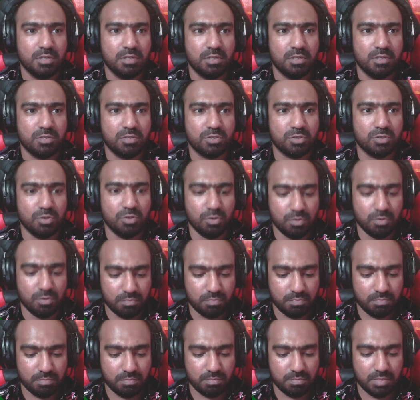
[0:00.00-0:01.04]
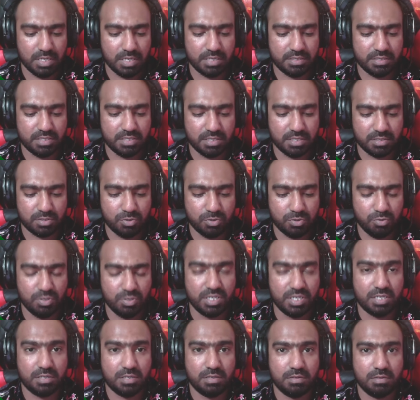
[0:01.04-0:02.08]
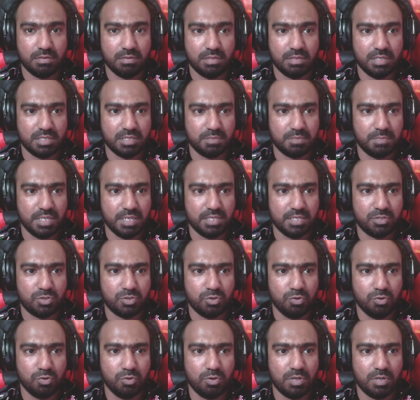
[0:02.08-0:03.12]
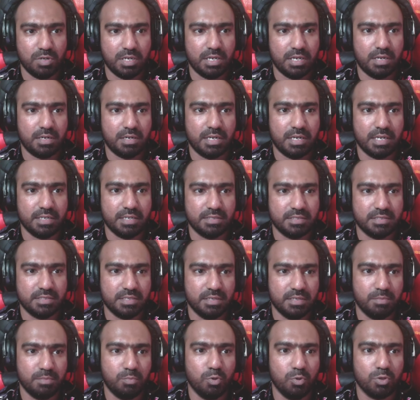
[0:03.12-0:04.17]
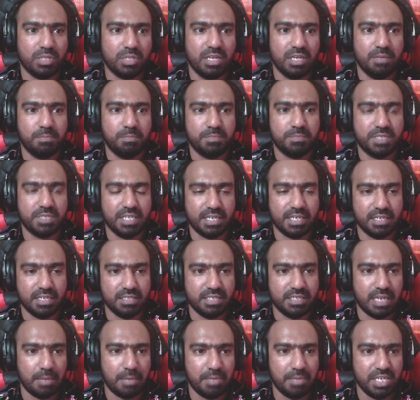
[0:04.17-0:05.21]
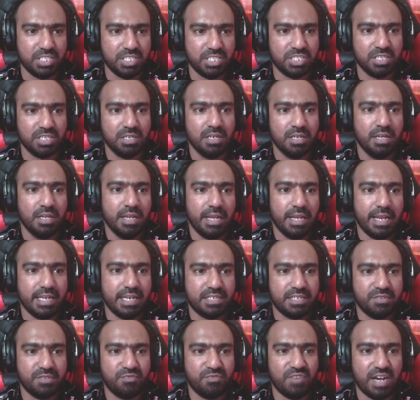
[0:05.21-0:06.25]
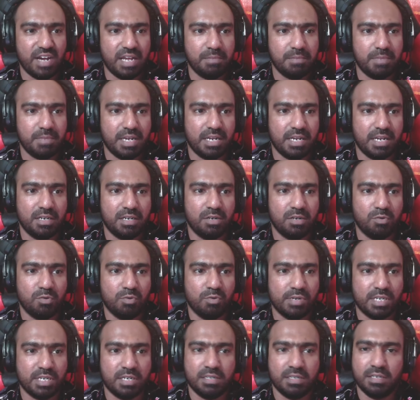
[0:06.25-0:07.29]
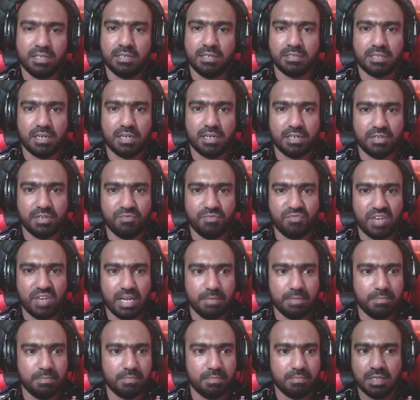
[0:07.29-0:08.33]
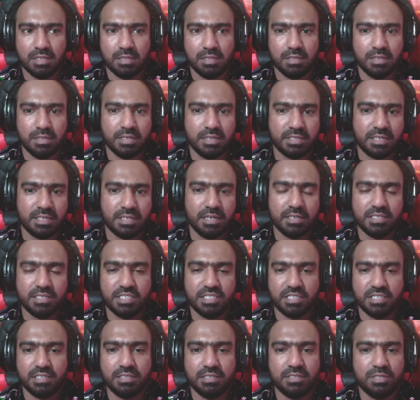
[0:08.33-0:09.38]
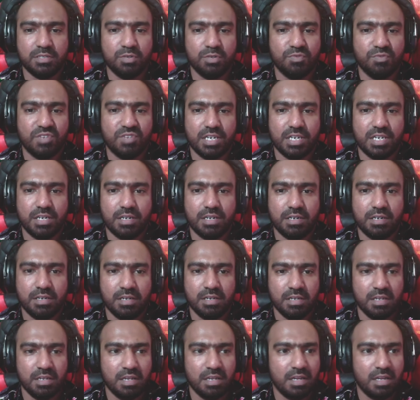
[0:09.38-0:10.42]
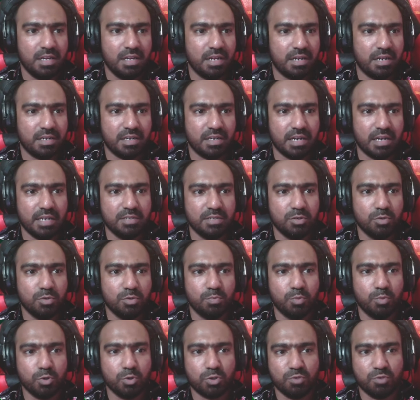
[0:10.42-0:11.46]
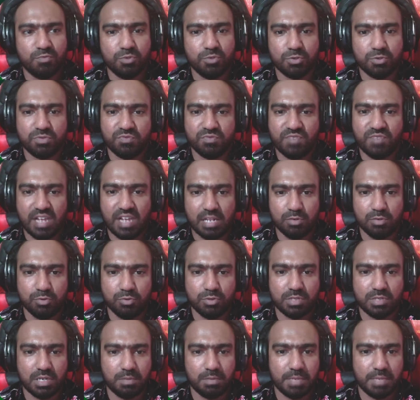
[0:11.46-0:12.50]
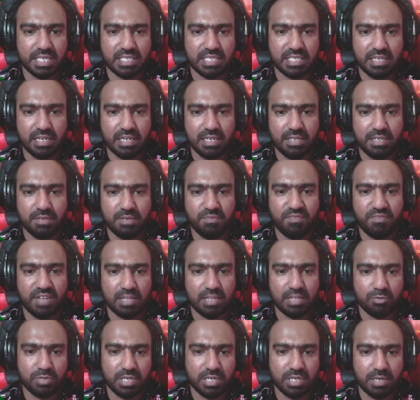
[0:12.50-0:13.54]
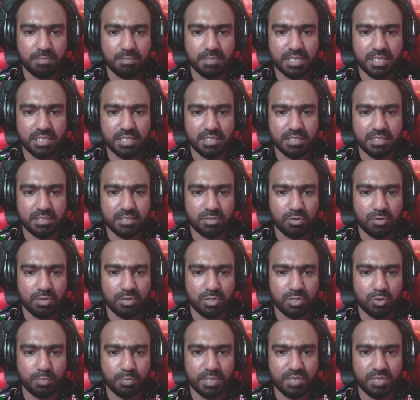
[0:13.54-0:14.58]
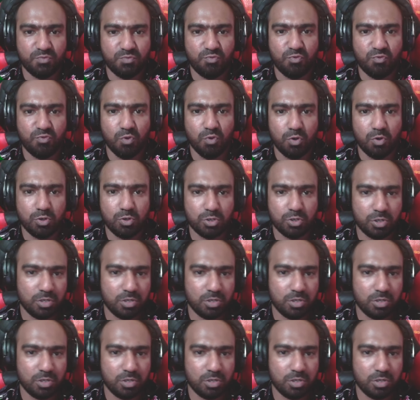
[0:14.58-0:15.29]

So let's just do it. Let's press 2 and I can see both have taken damage, 85 and 135. Let's get cheat engine over here. And I know both of those values are basically value type is going to be float.